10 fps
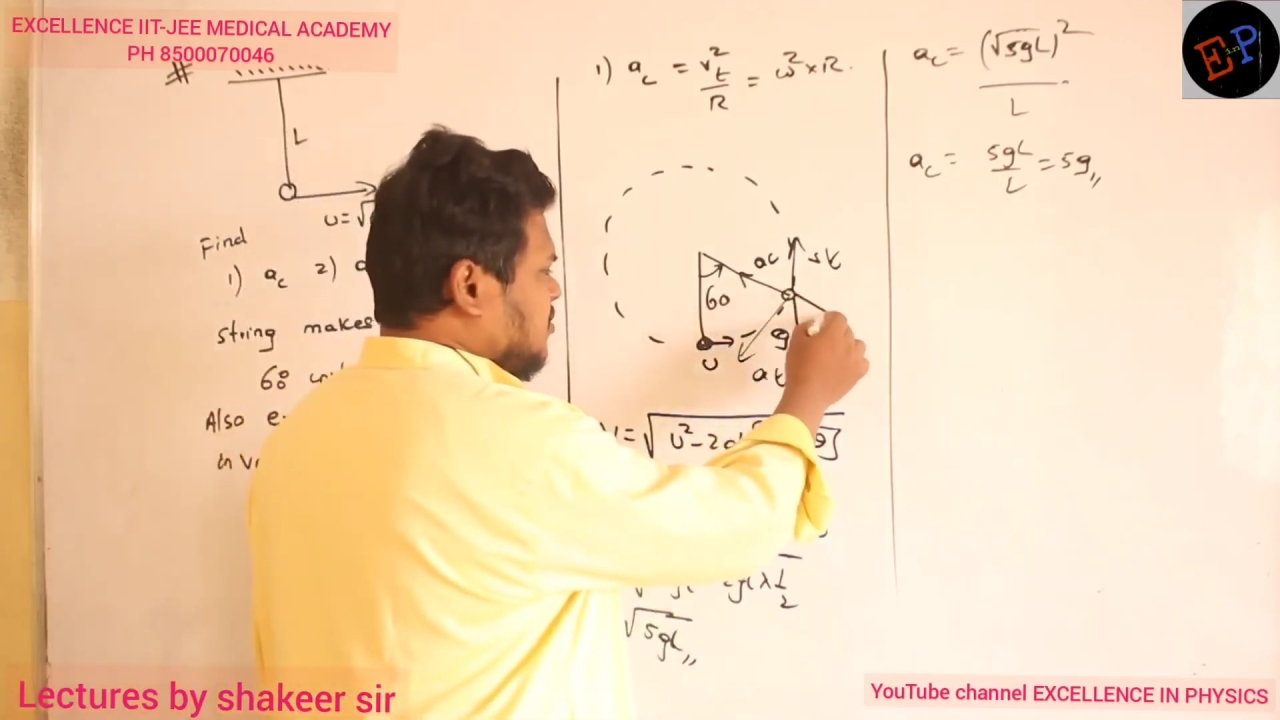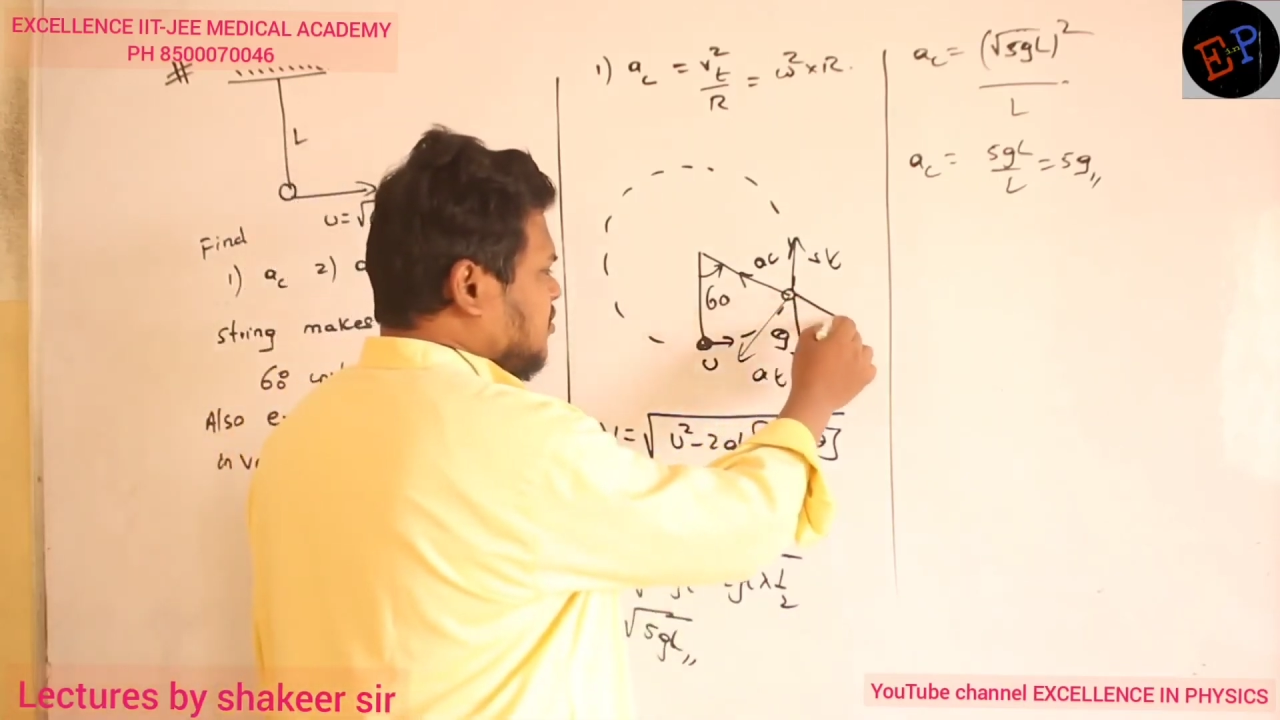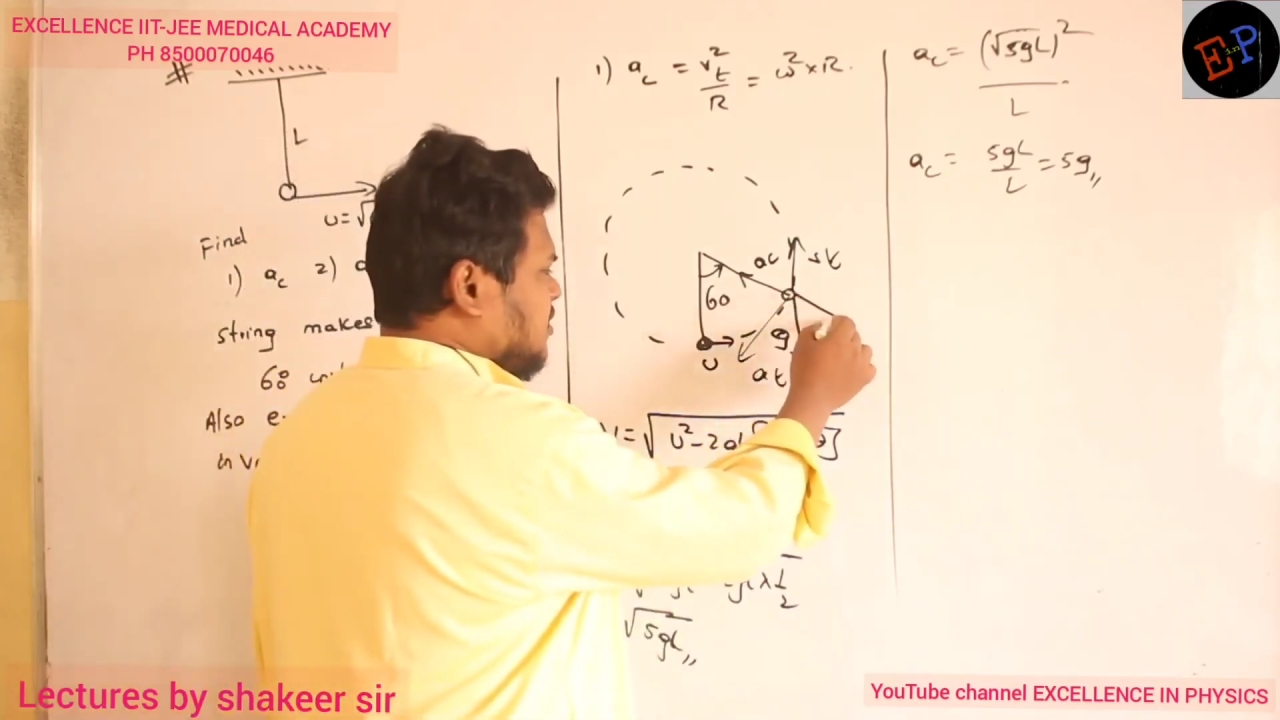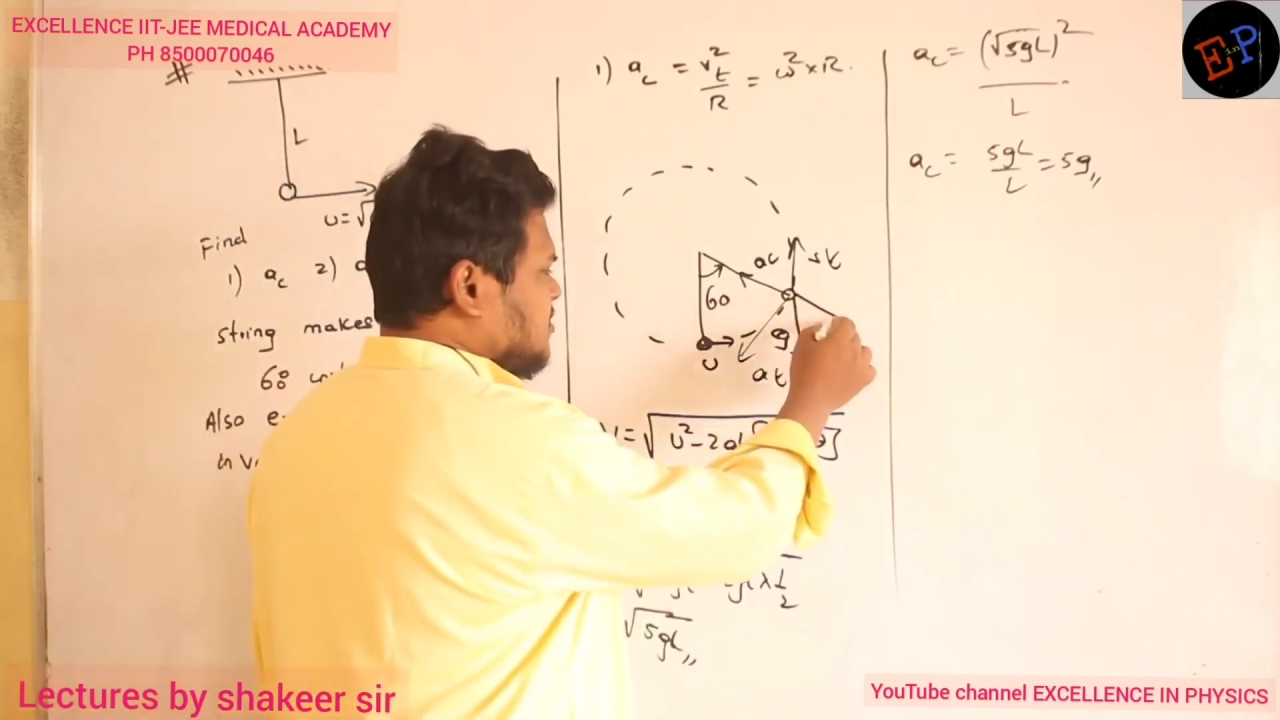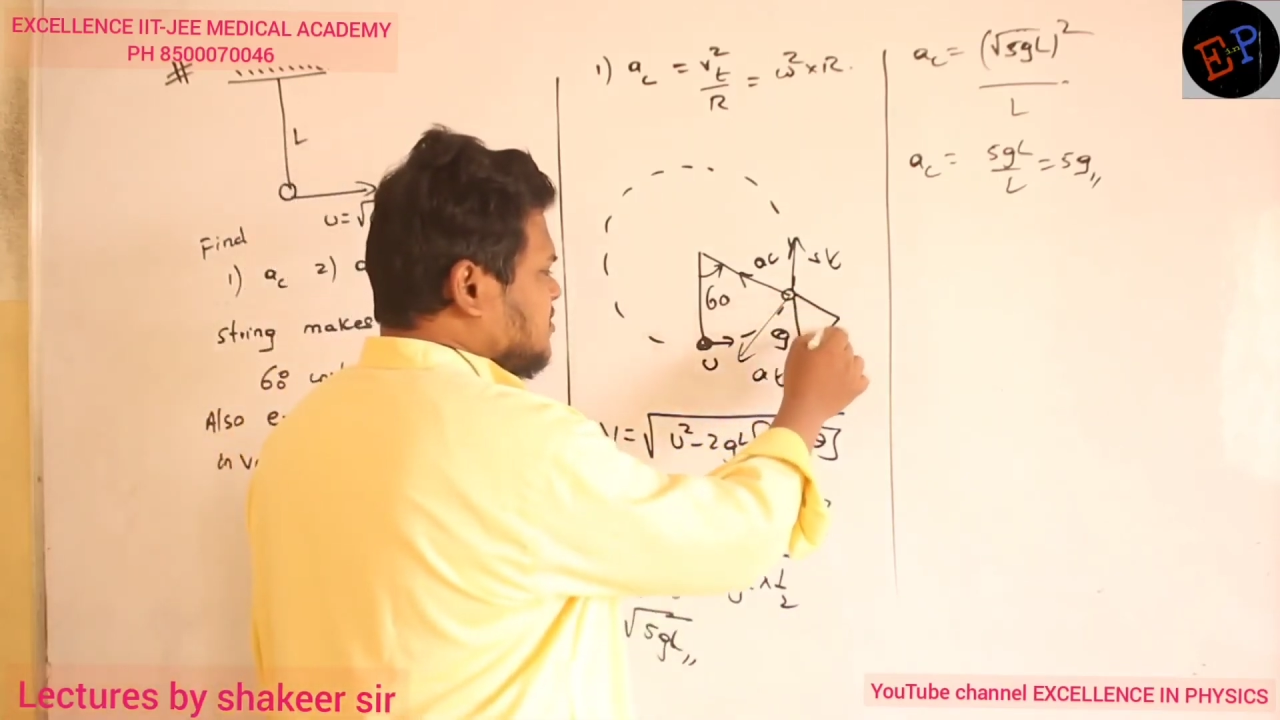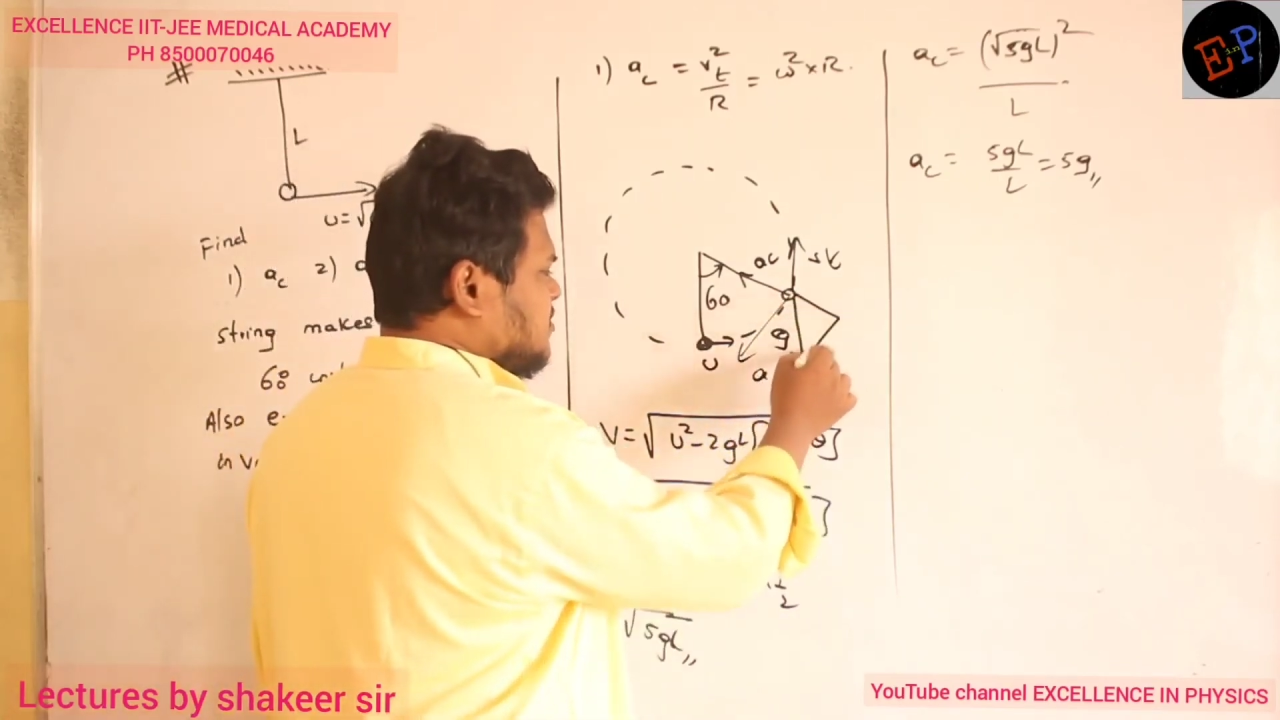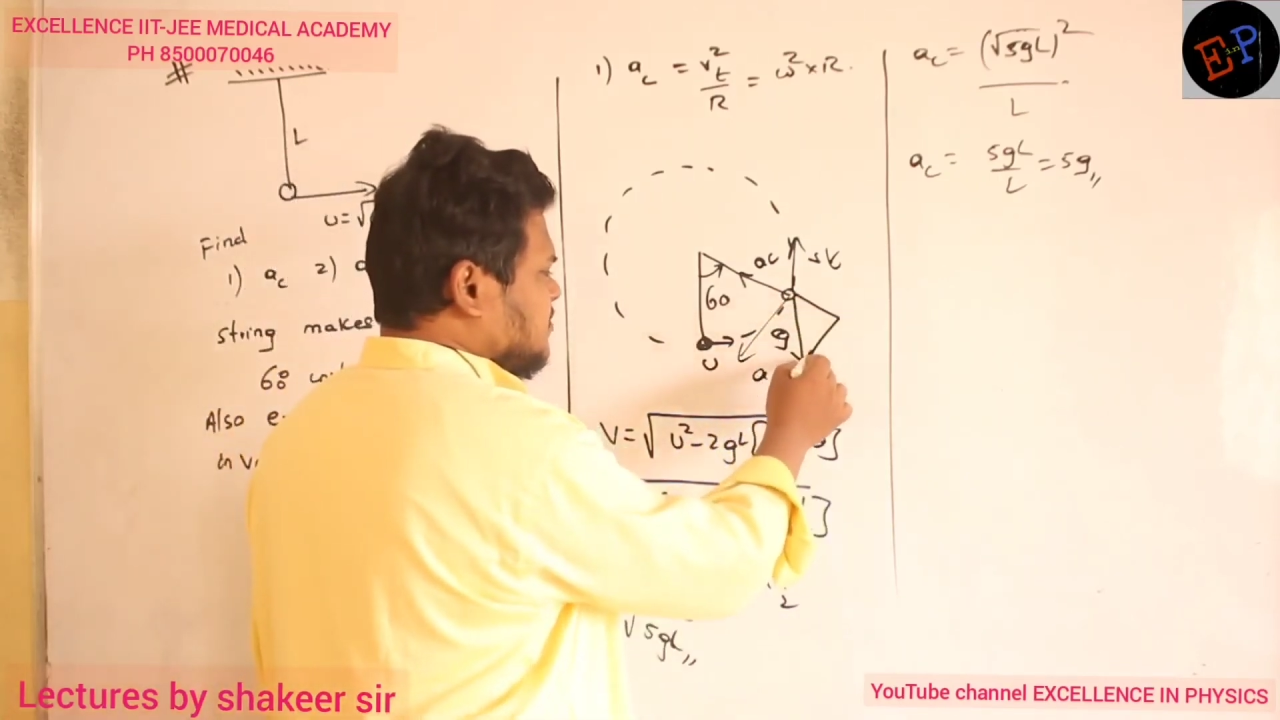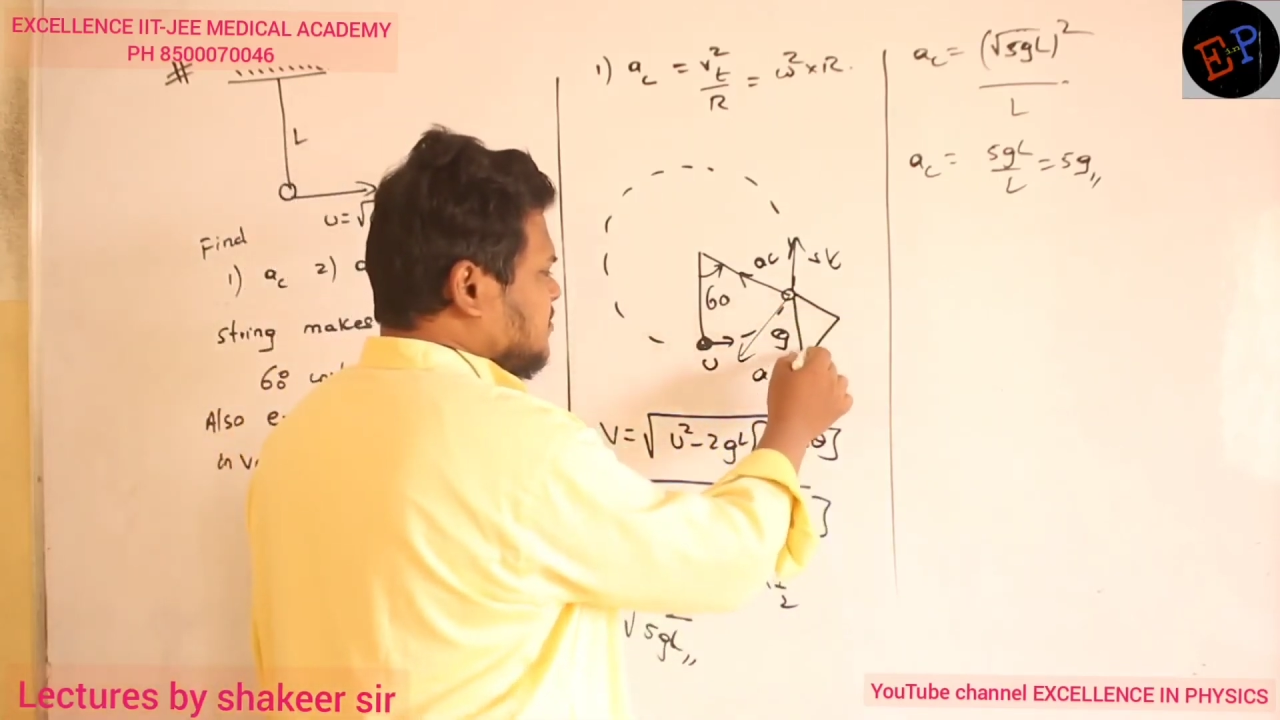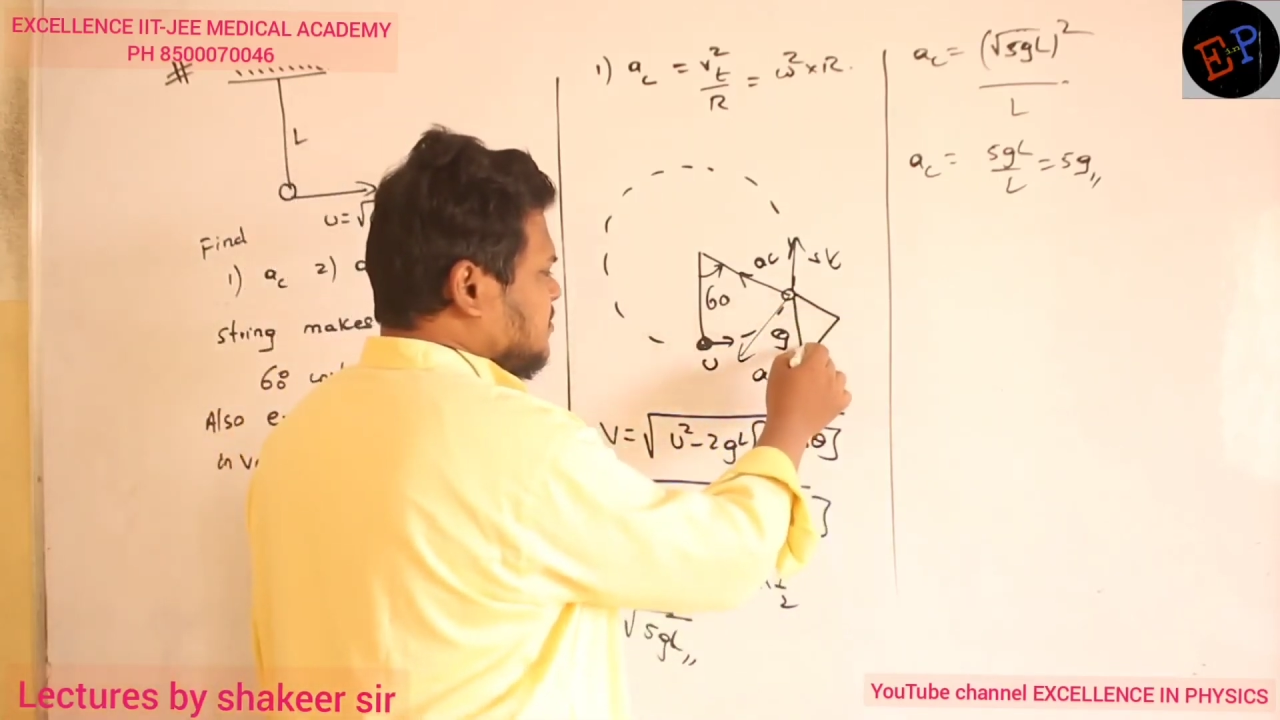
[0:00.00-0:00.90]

components.